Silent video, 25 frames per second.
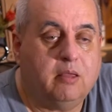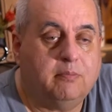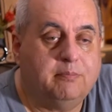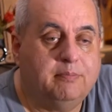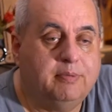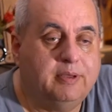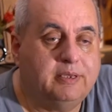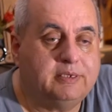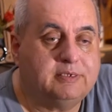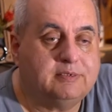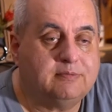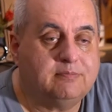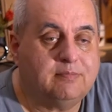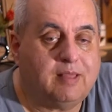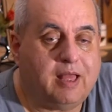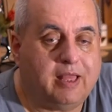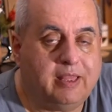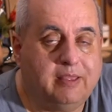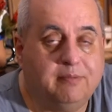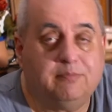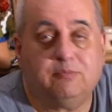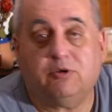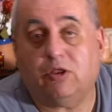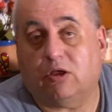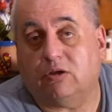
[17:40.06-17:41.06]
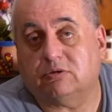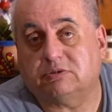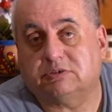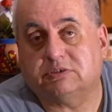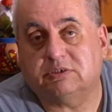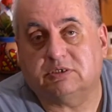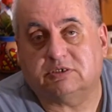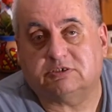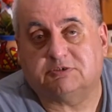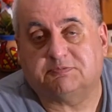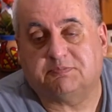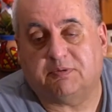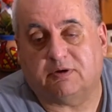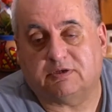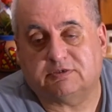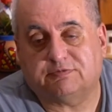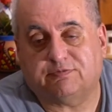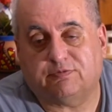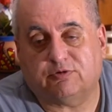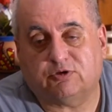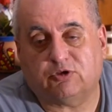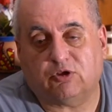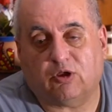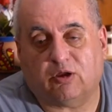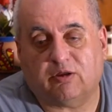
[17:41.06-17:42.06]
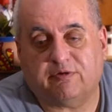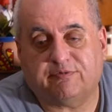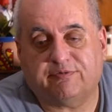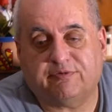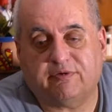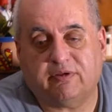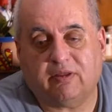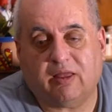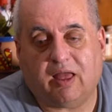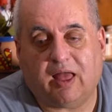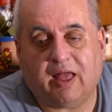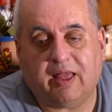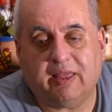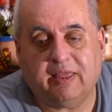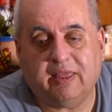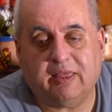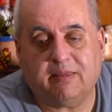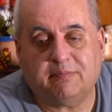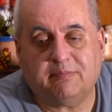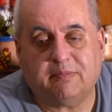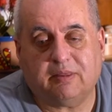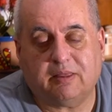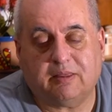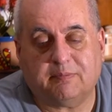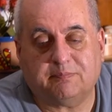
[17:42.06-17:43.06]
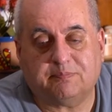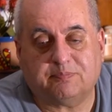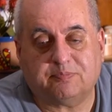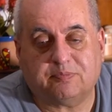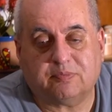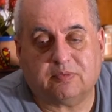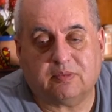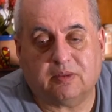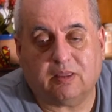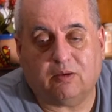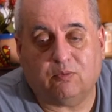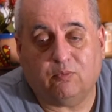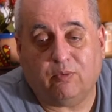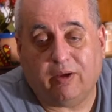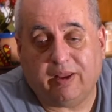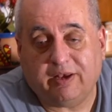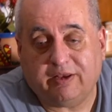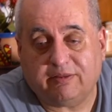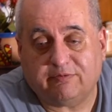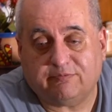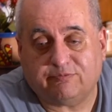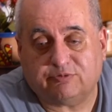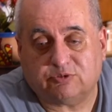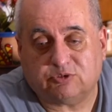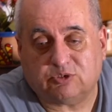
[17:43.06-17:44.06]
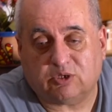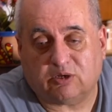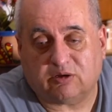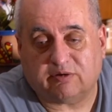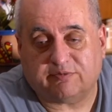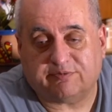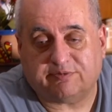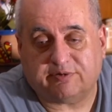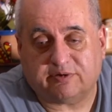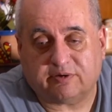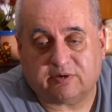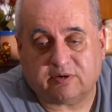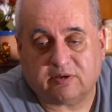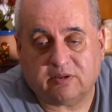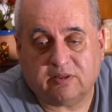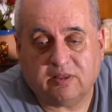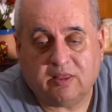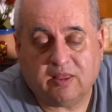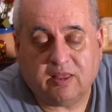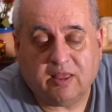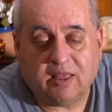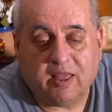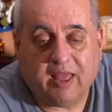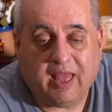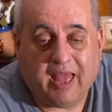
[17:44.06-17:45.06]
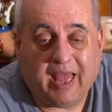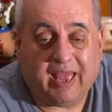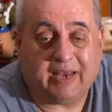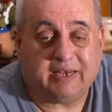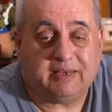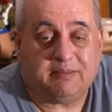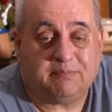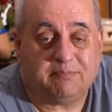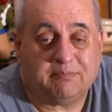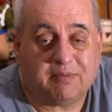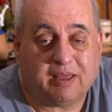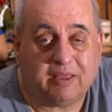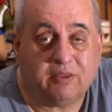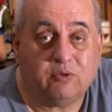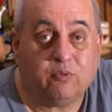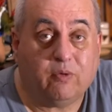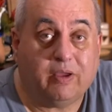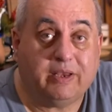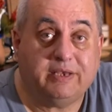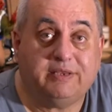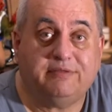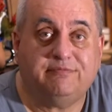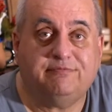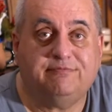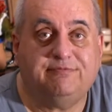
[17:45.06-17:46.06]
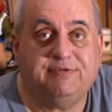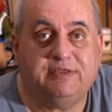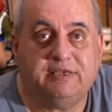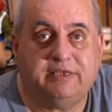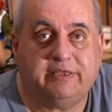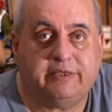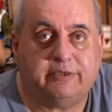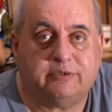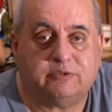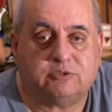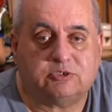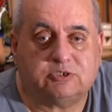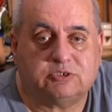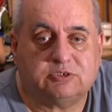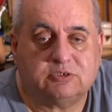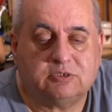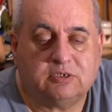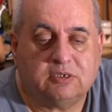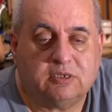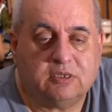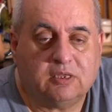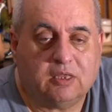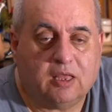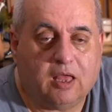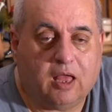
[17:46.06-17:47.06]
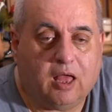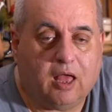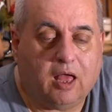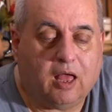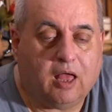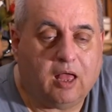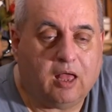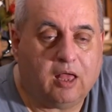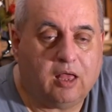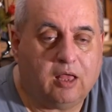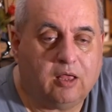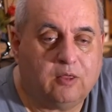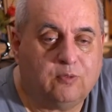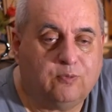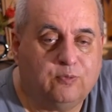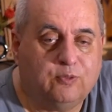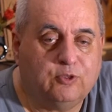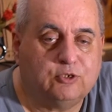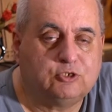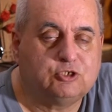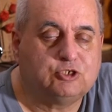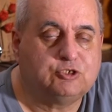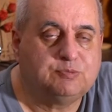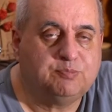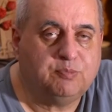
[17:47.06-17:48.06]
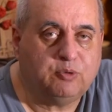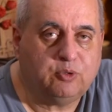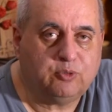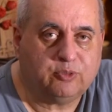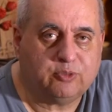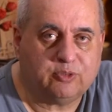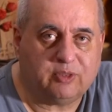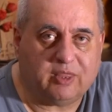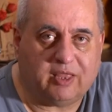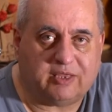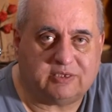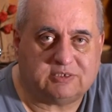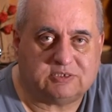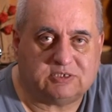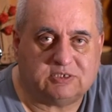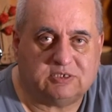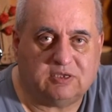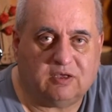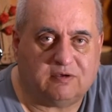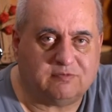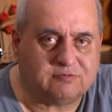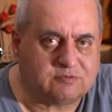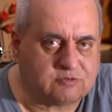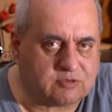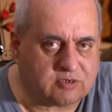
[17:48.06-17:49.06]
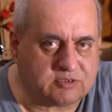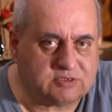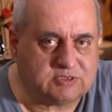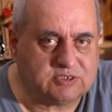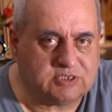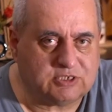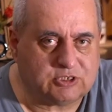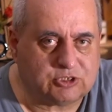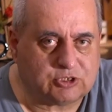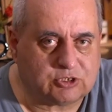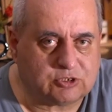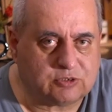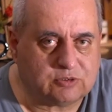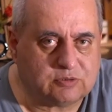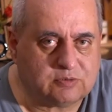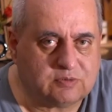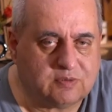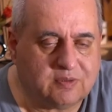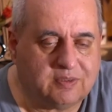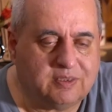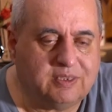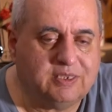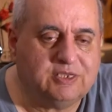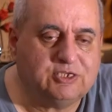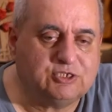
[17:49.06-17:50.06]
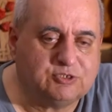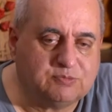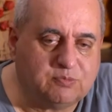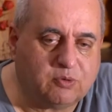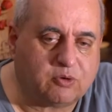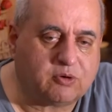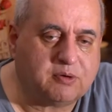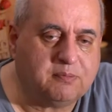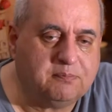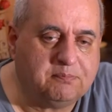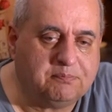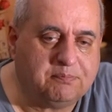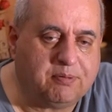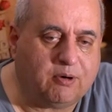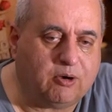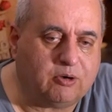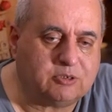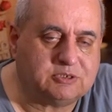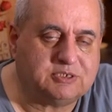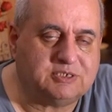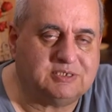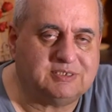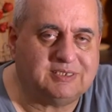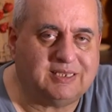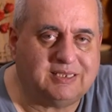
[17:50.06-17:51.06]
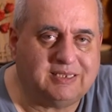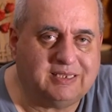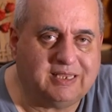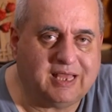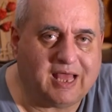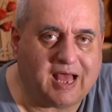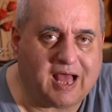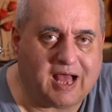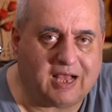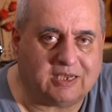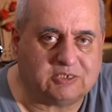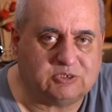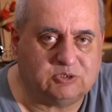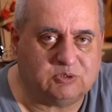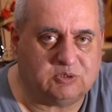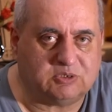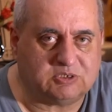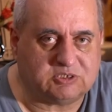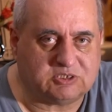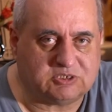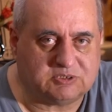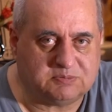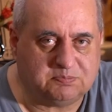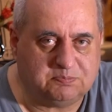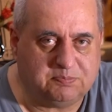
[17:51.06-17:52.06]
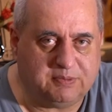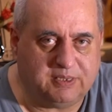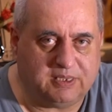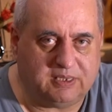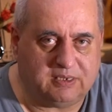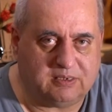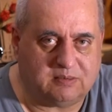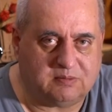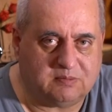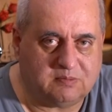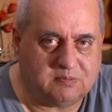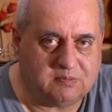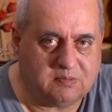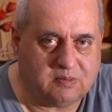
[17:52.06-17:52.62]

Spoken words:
But I am not a sports photographer. I am a wedding photographer, and in my wedding videos, the smoothness of transition is more important than the actual speed,